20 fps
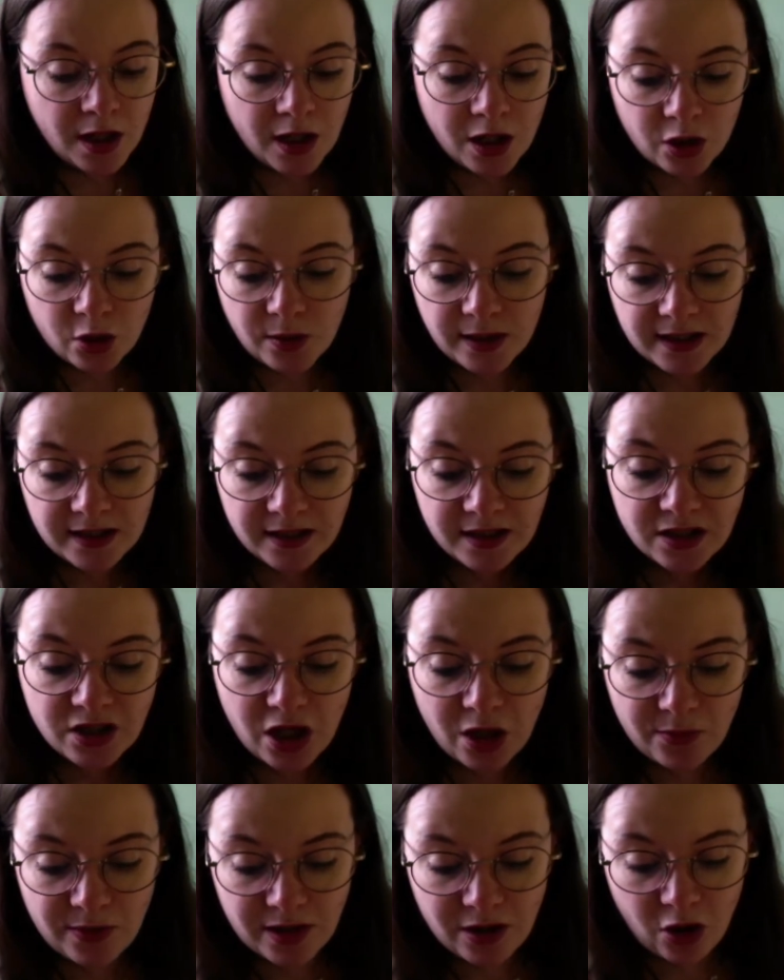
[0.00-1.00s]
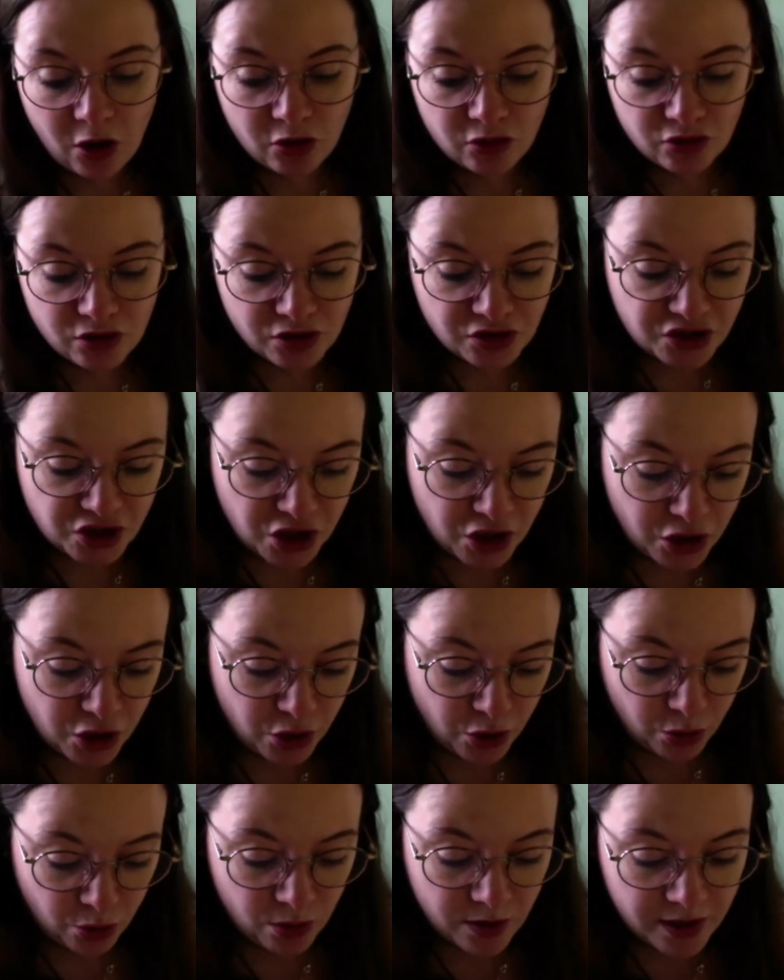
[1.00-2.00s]
Quickly going on
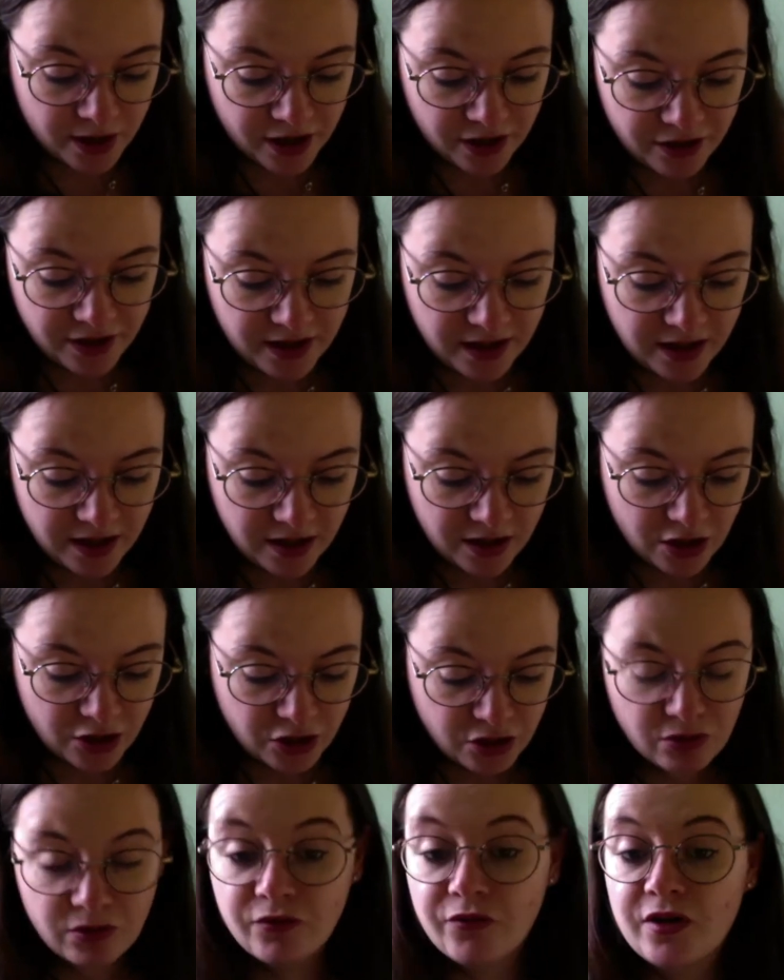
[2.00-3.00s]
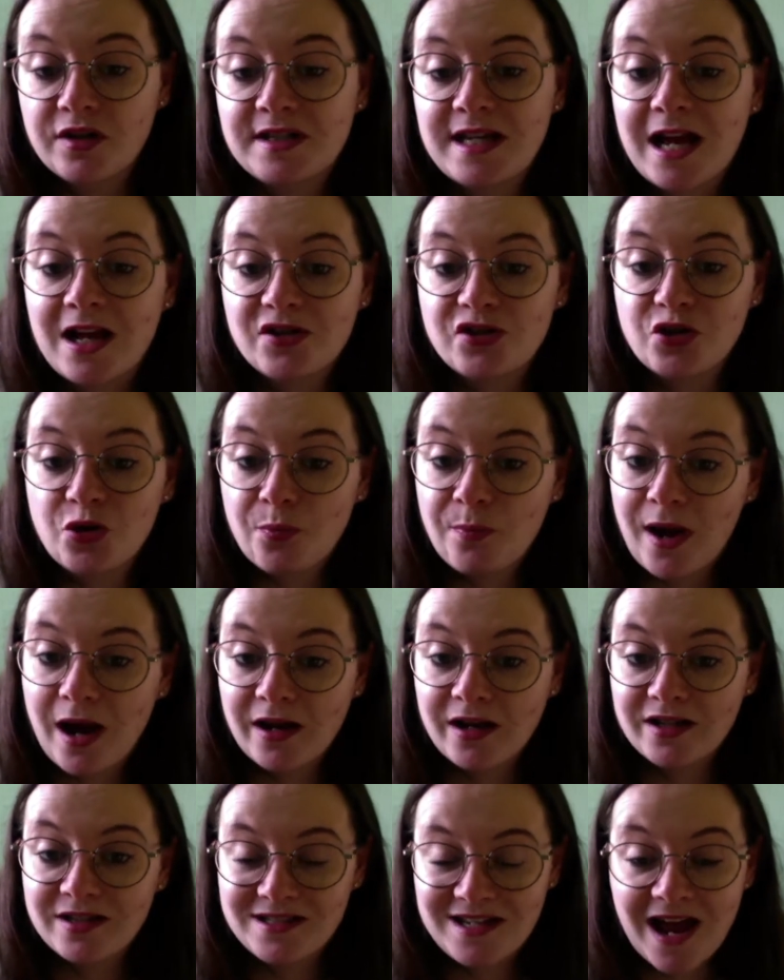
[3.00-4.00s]
to the Universe Has Your
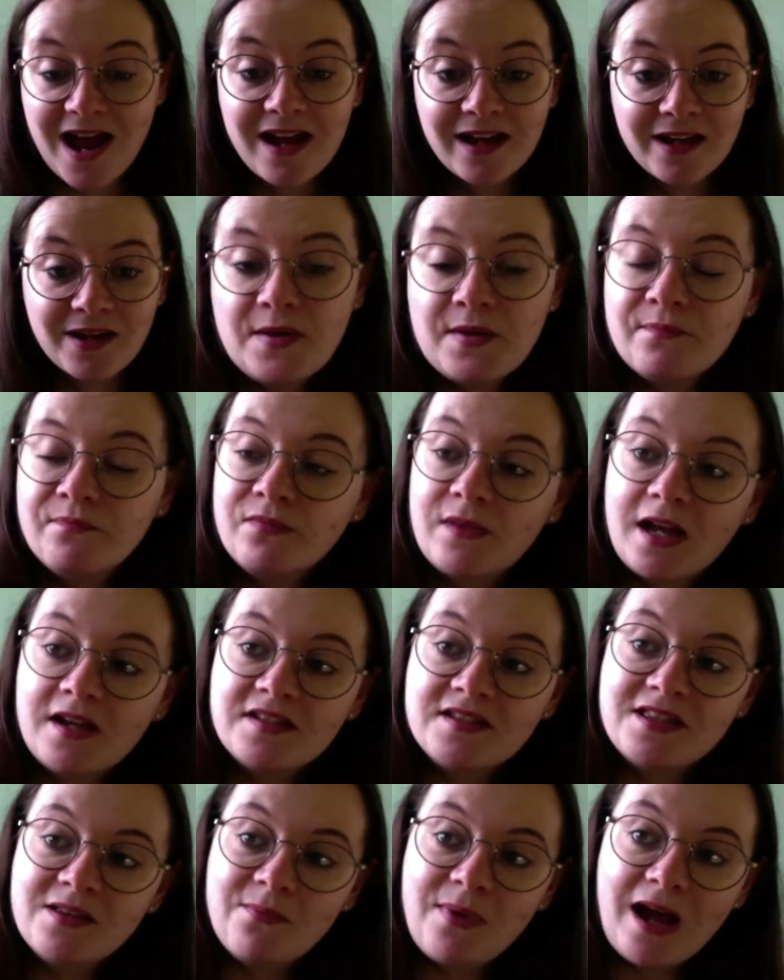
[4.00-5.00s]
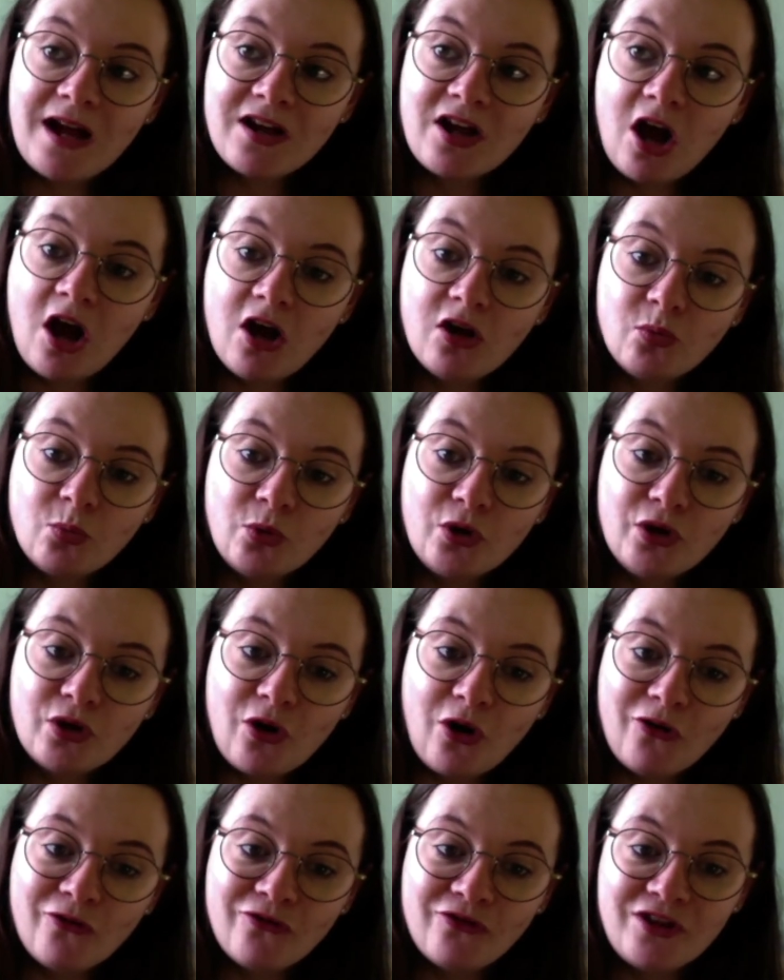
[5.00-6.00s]
Back deck. That's the back artwork
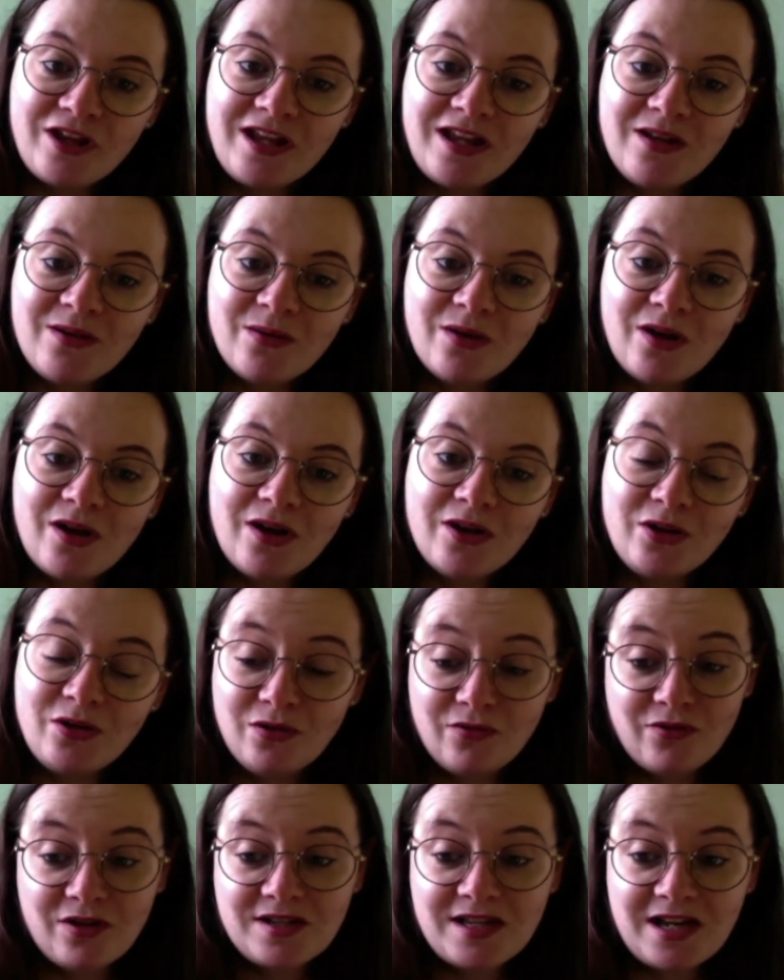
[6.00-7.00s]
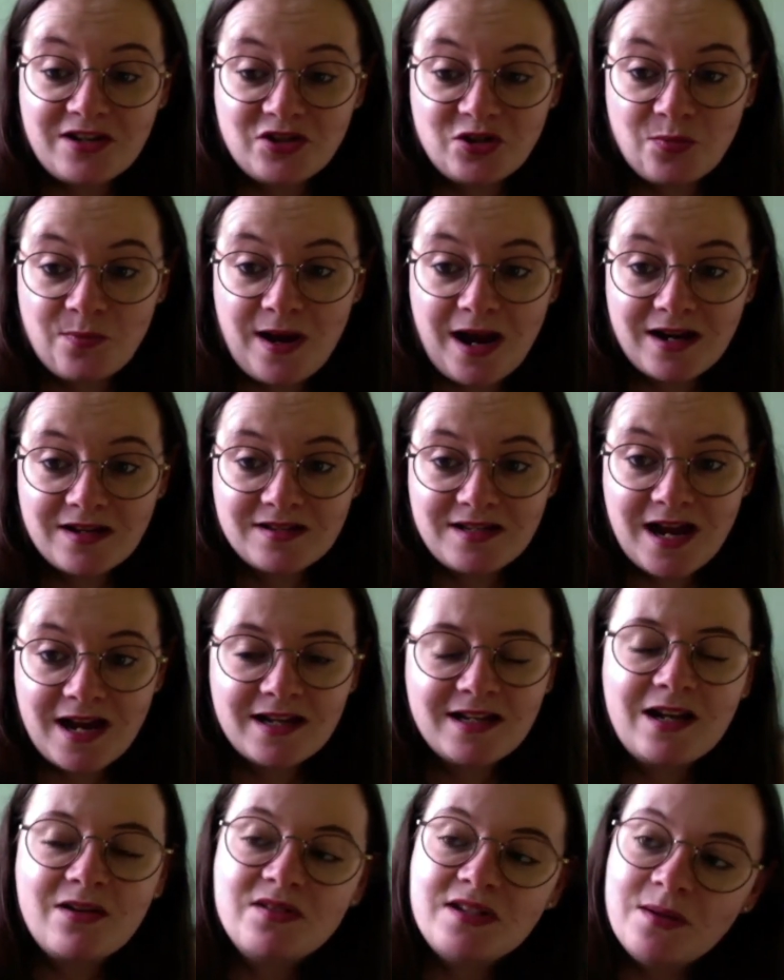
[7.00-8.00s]
of the universe has your back deck.
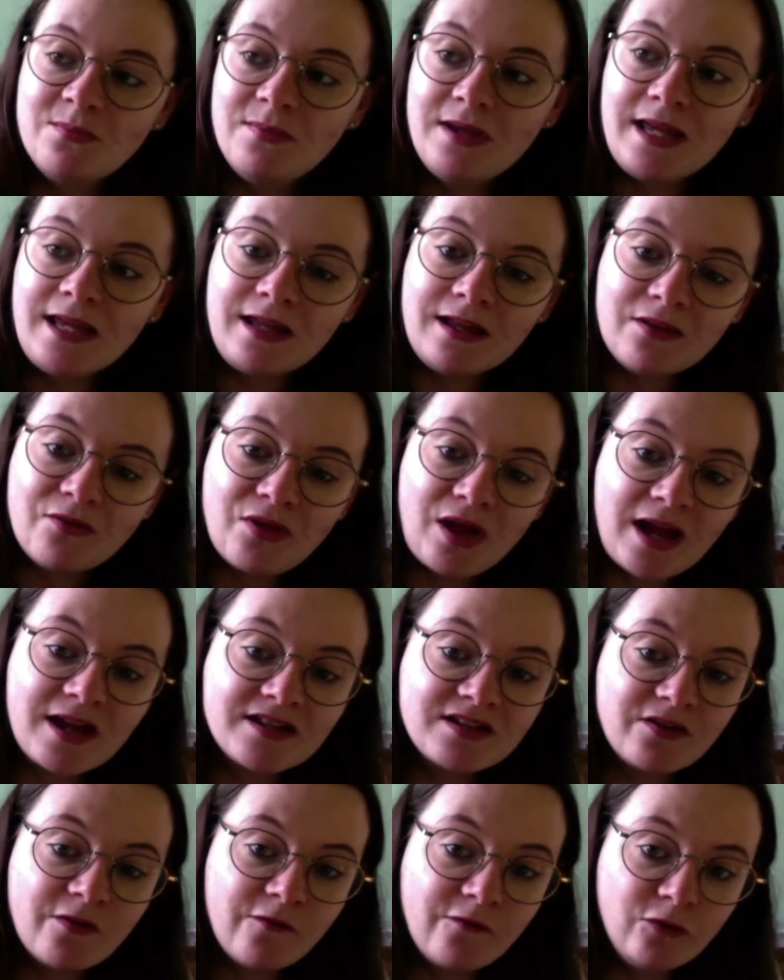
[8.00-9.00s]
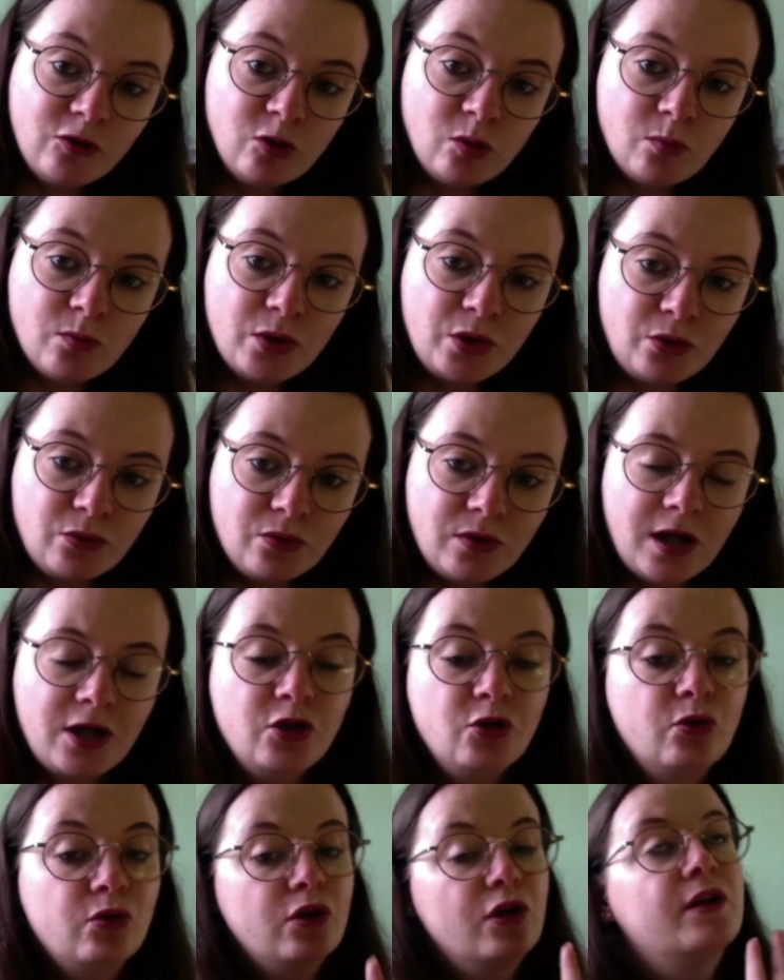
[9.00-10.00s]
Now, to me, that is a full moon and
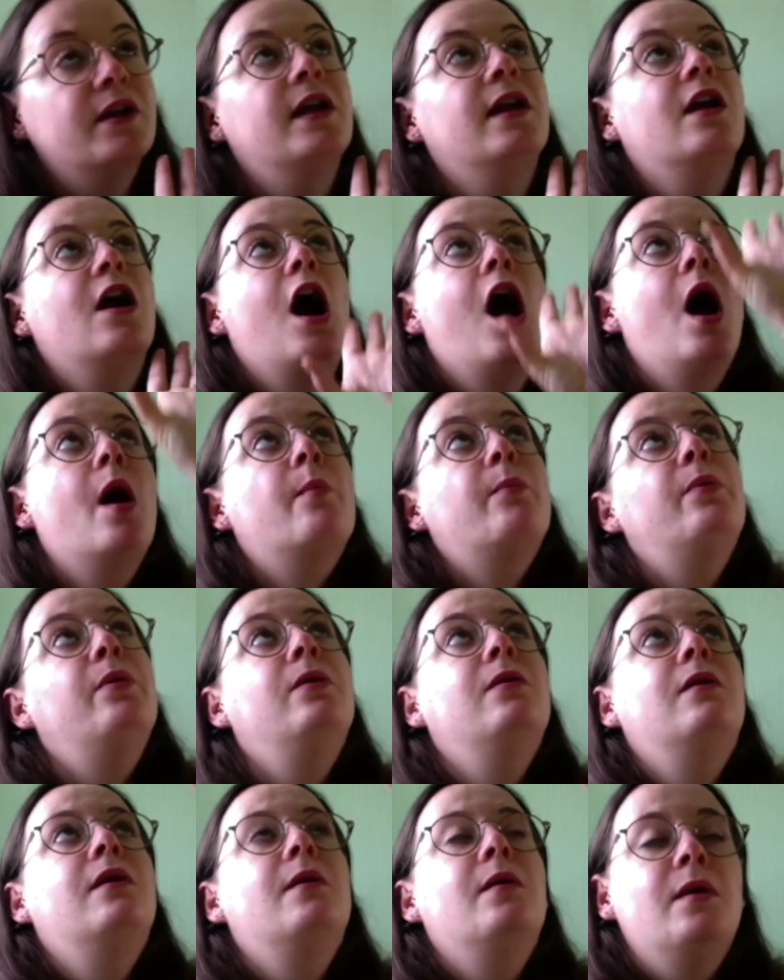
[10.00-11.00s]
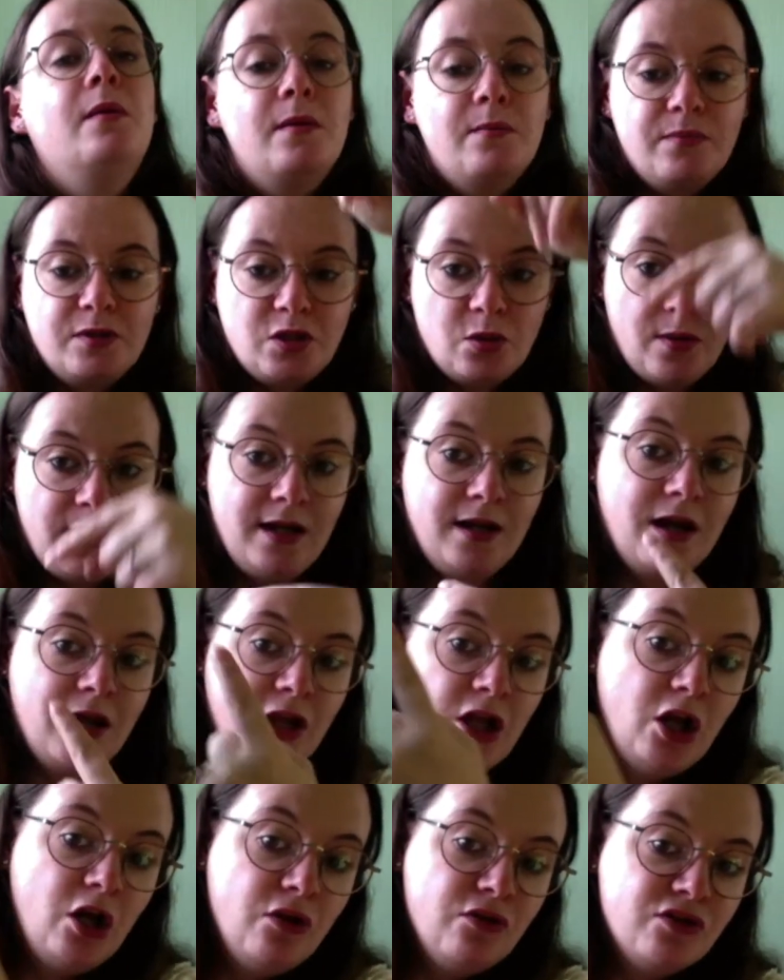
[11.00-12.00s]
you're looking up between like
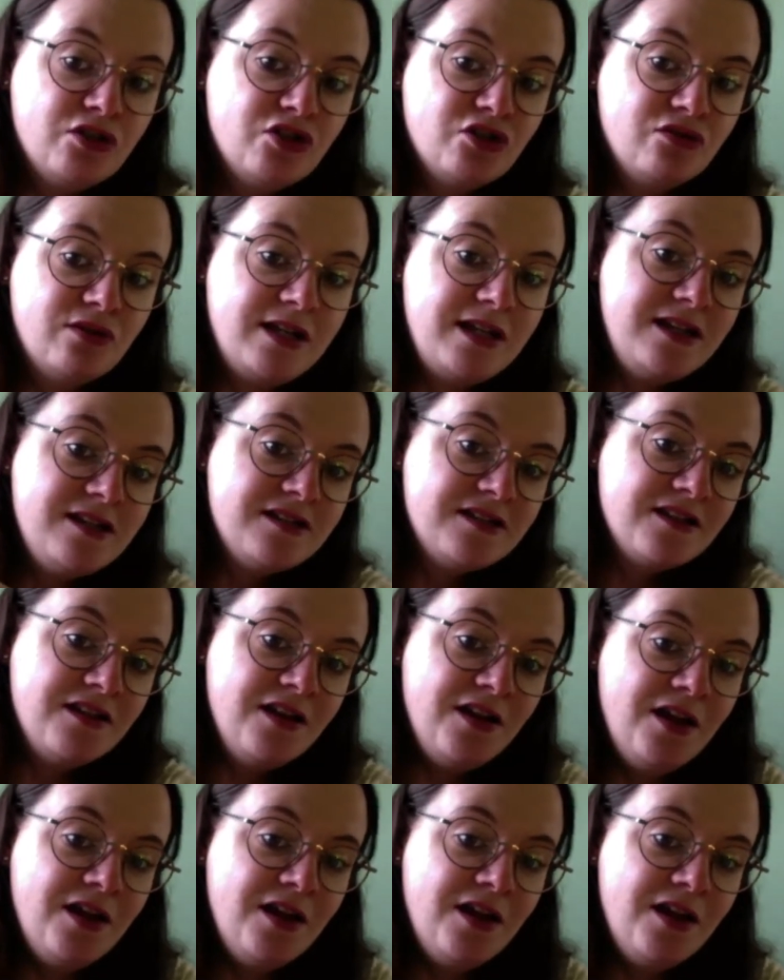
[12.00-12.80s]
a load of trees.